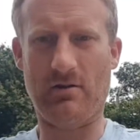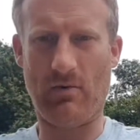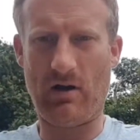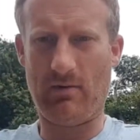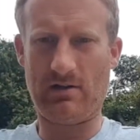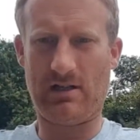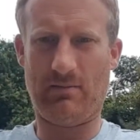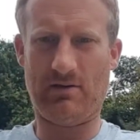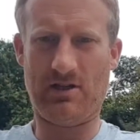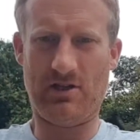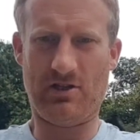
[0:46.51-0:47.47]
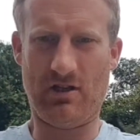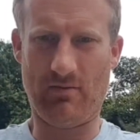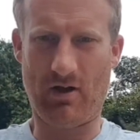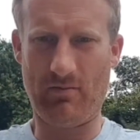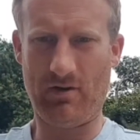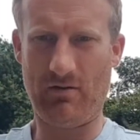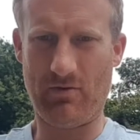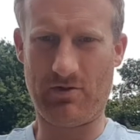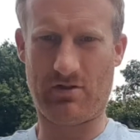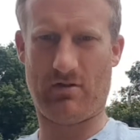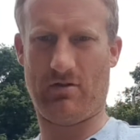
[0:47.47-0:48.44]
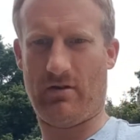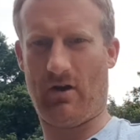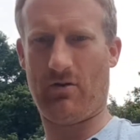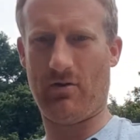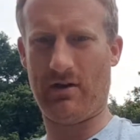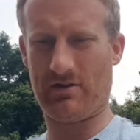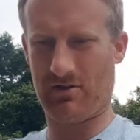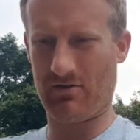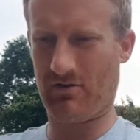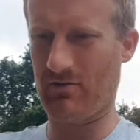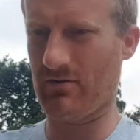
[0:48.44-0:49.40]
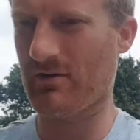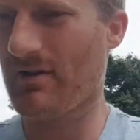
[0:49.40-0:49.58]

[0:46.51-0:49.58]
I'm wearing my sleeping t-shirt at the moment, which has got the logo on it, so it's cool.